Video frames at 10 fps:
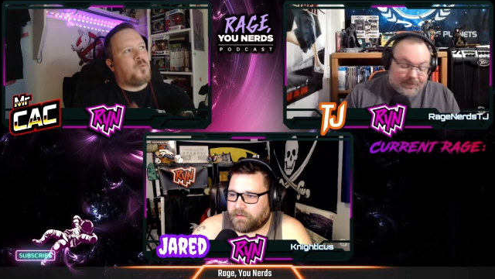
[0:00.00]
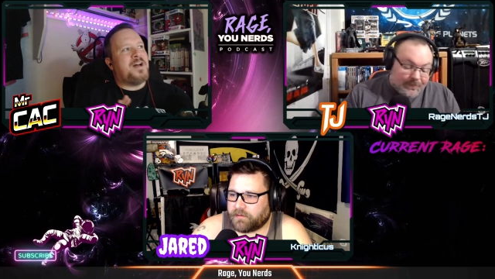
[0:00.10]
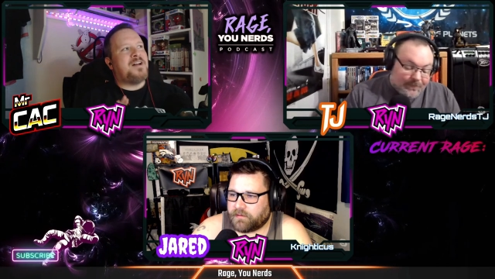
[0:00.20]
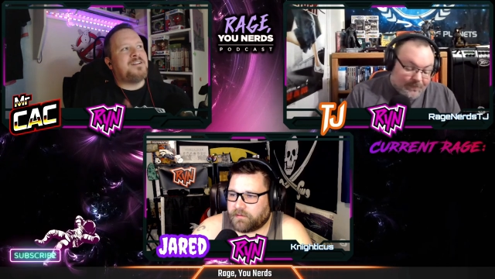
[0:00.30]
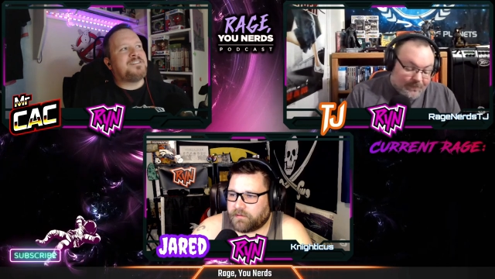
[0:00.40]

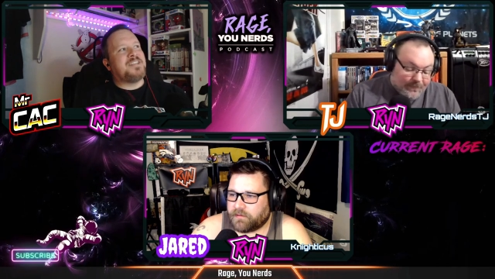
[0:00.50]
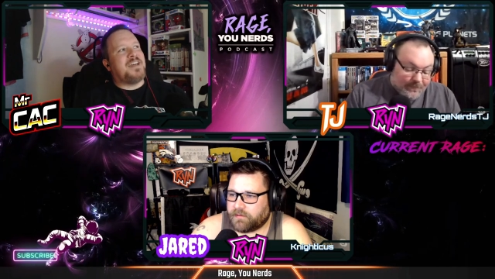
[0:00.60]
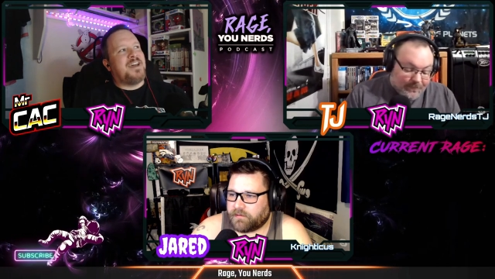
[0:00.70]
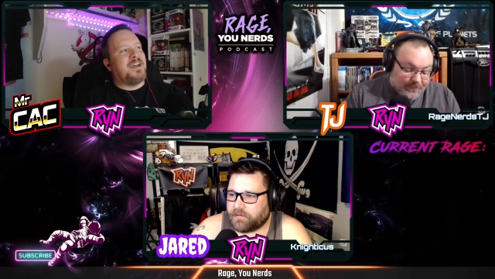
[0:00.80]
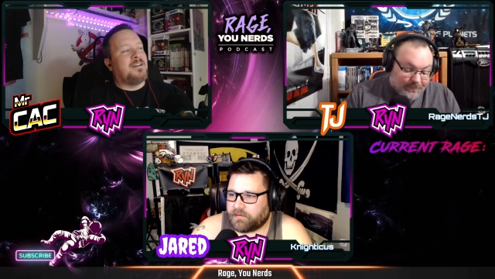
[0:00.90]
Speaker 1: Well
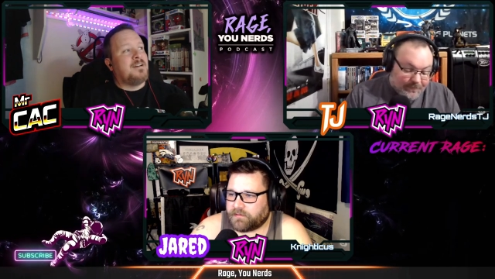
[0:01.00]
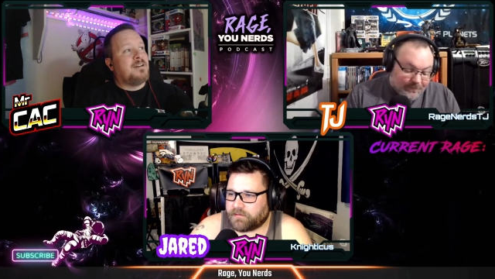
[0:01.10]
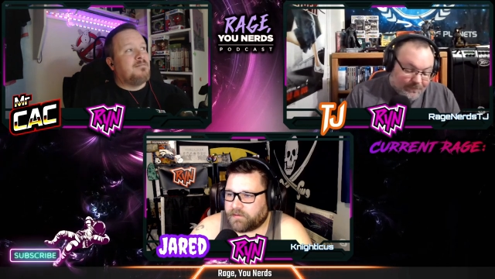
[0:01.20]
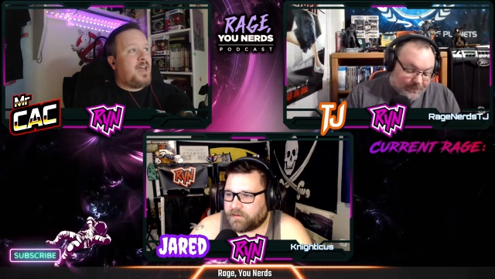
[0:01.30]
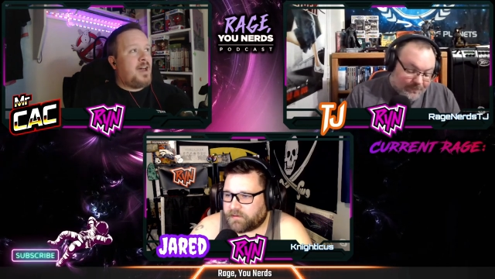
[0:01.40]
said.
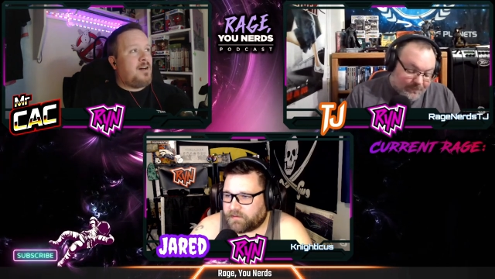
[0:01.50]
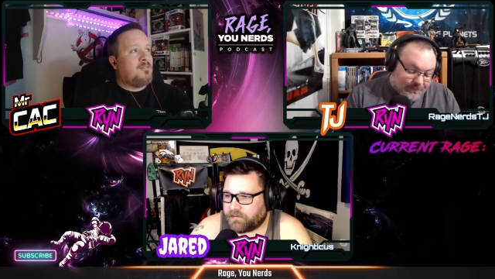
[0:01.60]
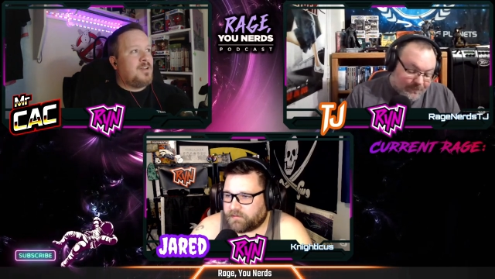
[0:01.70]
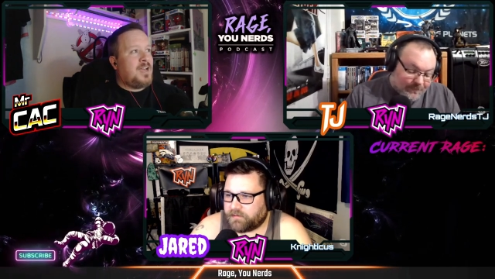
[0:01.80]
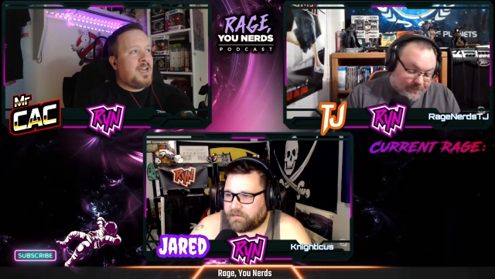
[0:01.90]

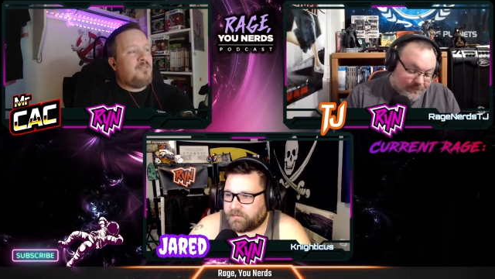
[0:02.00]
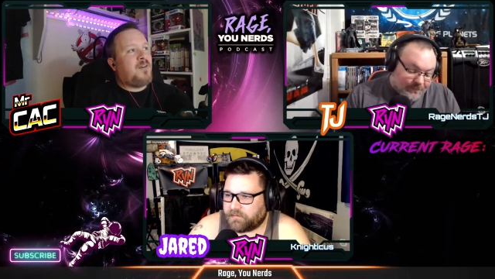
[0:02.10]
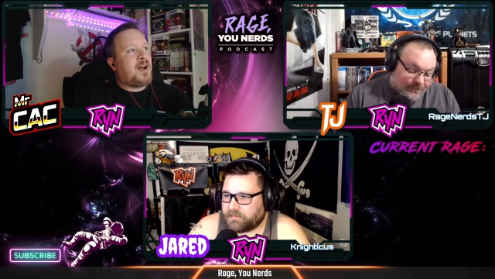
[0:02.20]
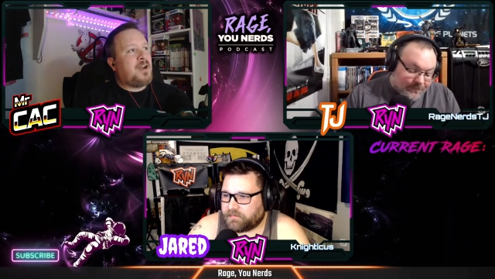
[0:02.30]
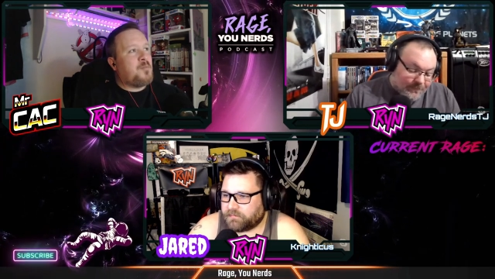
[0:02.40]
Now, any
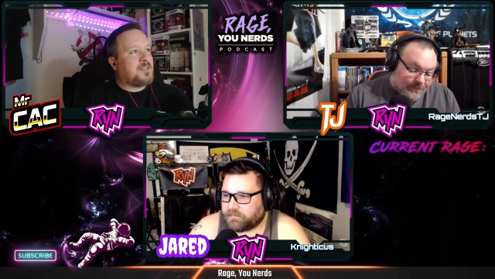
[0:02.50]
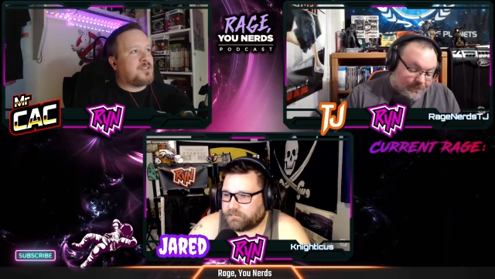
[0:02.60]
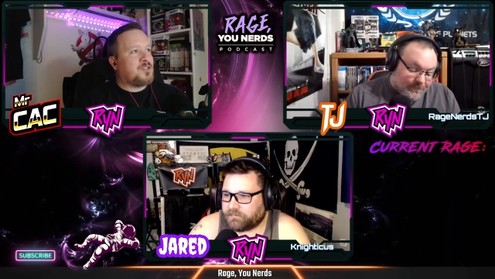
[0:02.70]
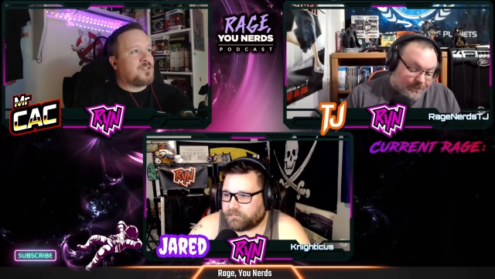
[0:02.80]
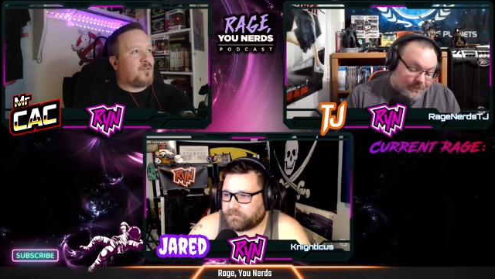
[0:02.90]
final
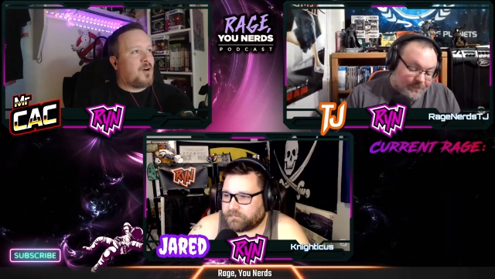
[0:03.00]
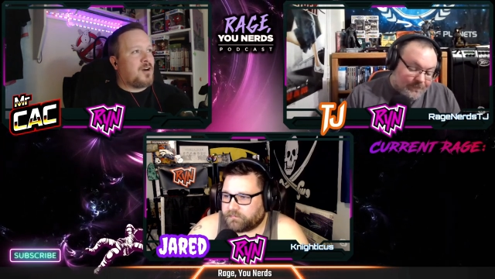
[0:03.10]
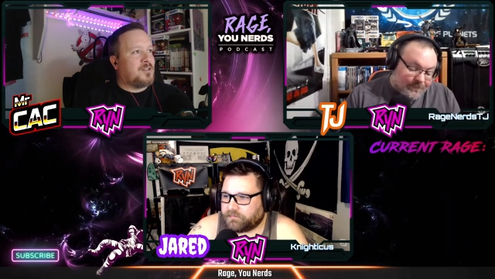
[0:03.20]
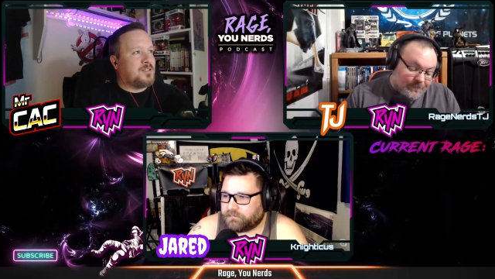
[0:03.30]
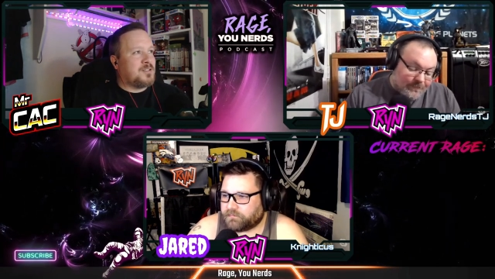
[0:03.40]
messages for
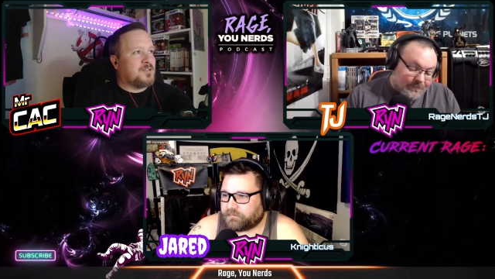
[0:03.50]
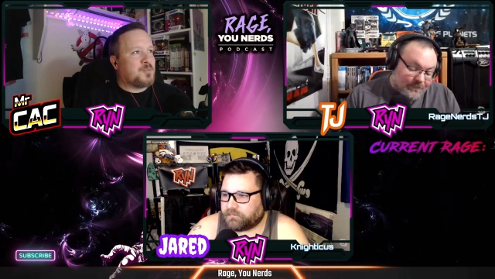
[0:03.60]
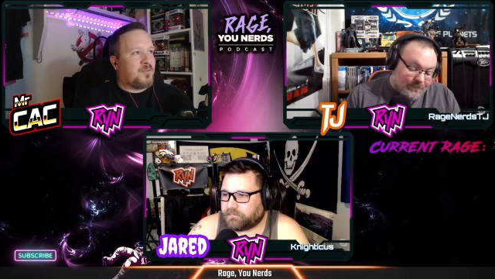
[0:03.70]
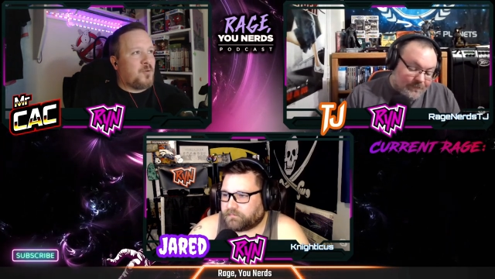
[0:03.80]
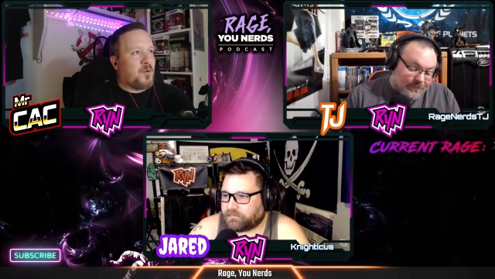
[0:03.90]
our
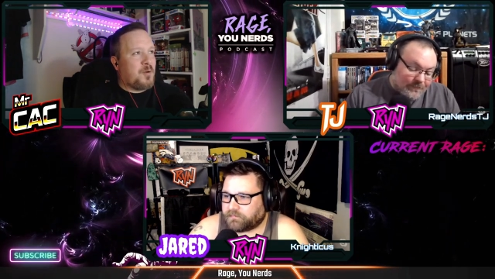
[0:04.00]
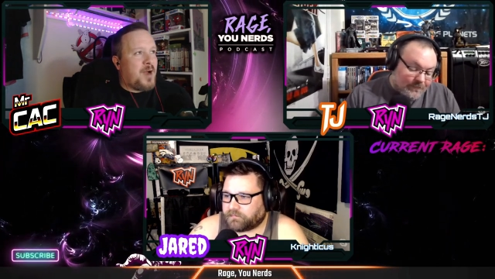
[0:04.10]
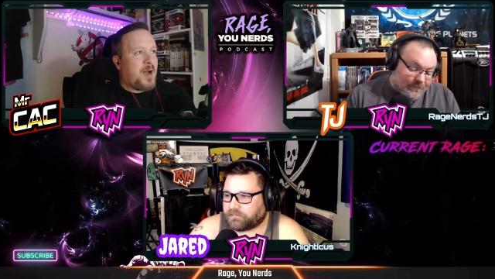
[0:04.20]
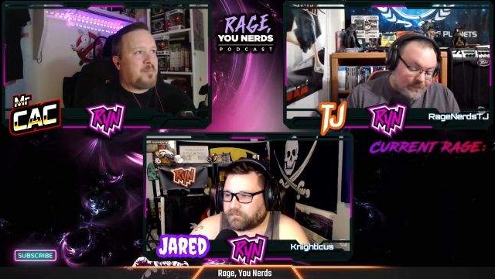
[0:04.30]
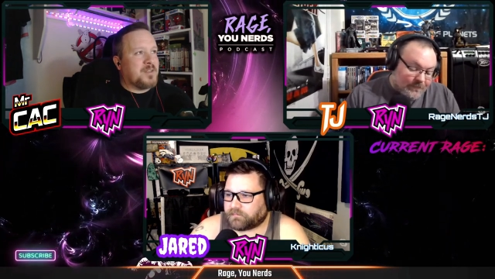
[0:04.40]
listeners before we
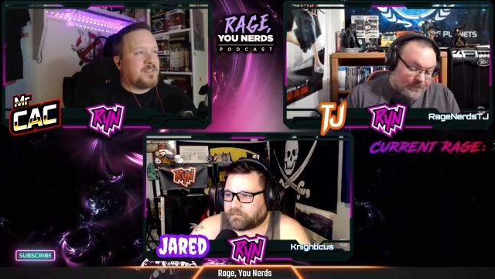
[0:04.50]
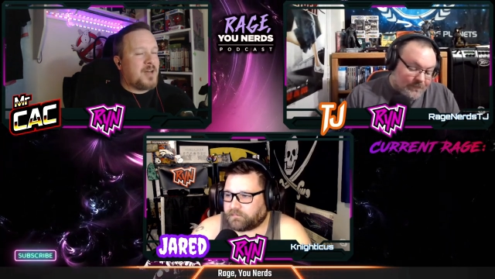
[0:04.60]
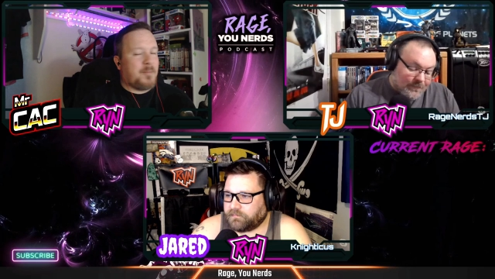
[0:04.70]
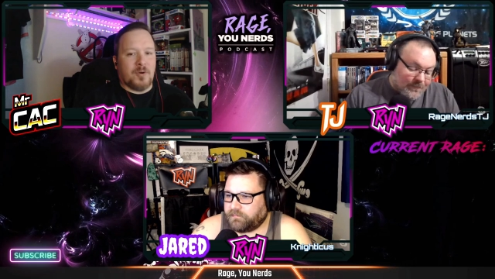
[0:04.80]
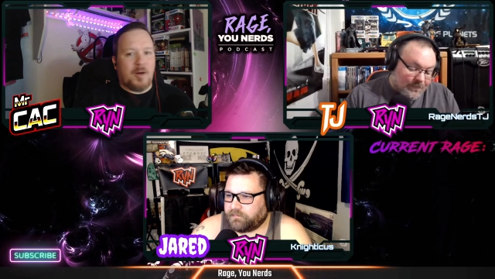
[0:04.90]
wrap
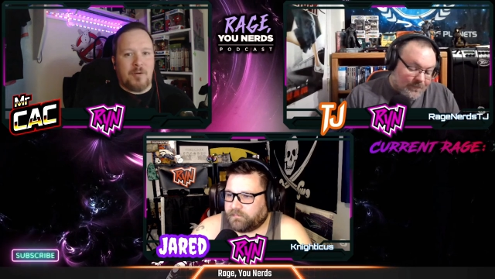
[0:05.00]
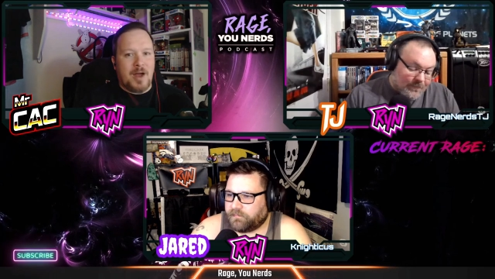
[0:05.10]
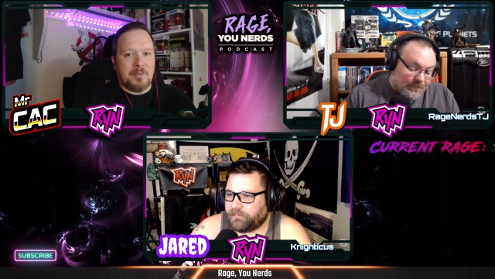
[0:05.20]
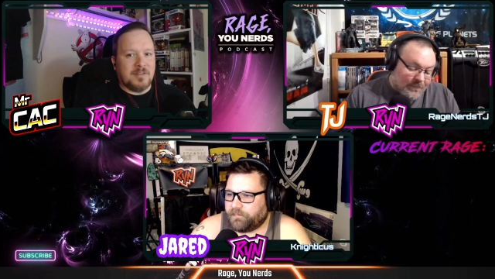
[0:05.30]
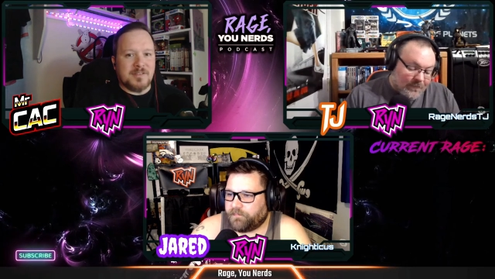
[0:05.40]
this up? We're not
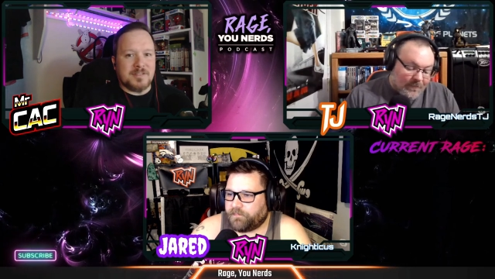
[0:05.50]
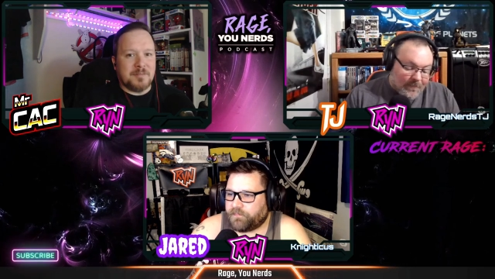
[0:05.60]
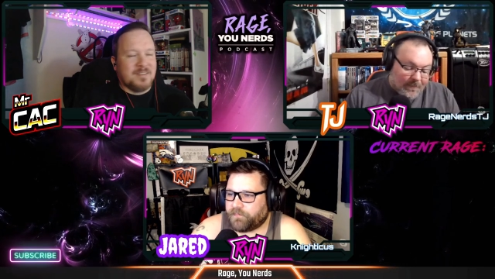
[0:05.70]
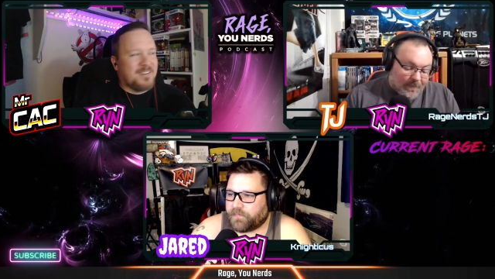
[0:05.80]
wrapping this up.